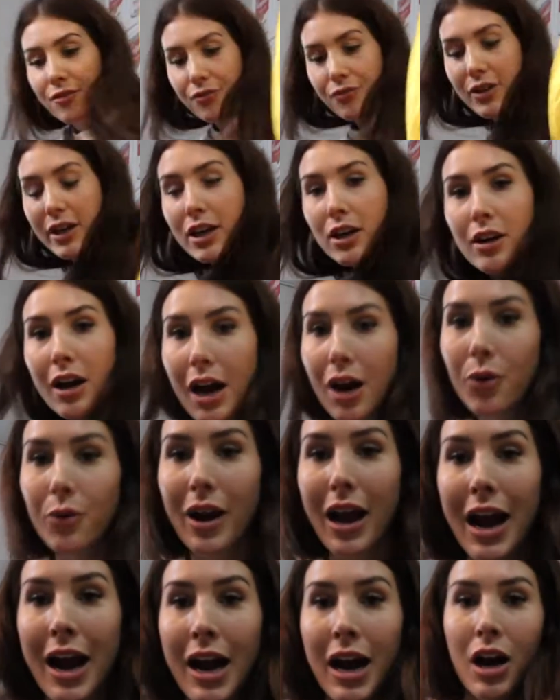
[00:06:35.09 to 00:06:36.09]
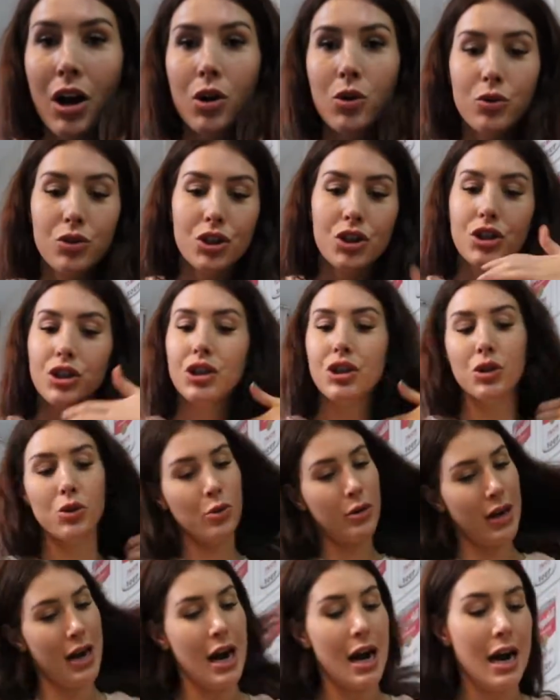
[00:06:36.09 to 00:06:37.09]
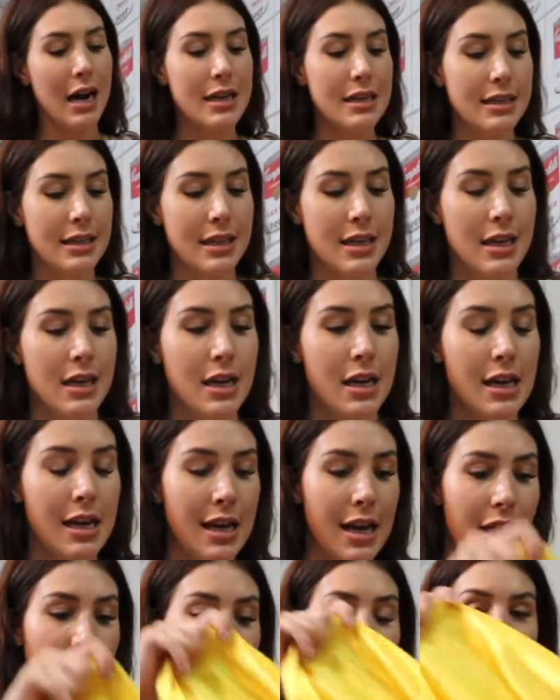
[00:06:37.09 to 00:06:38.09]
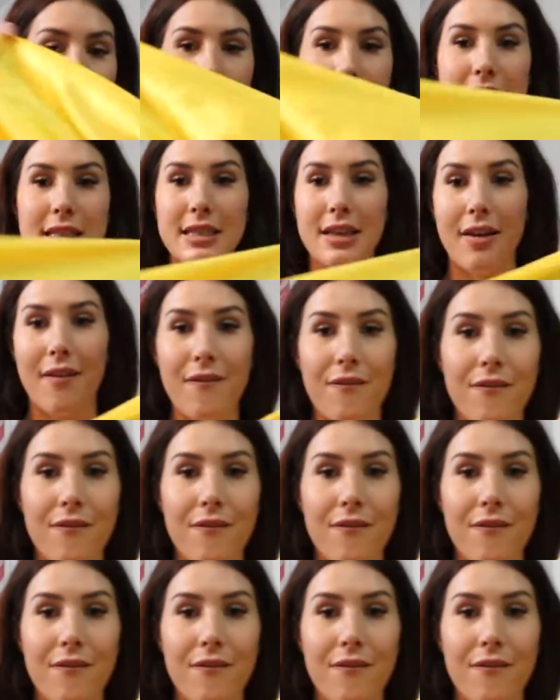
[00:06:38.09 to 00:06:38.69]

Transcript: figure out how to cut this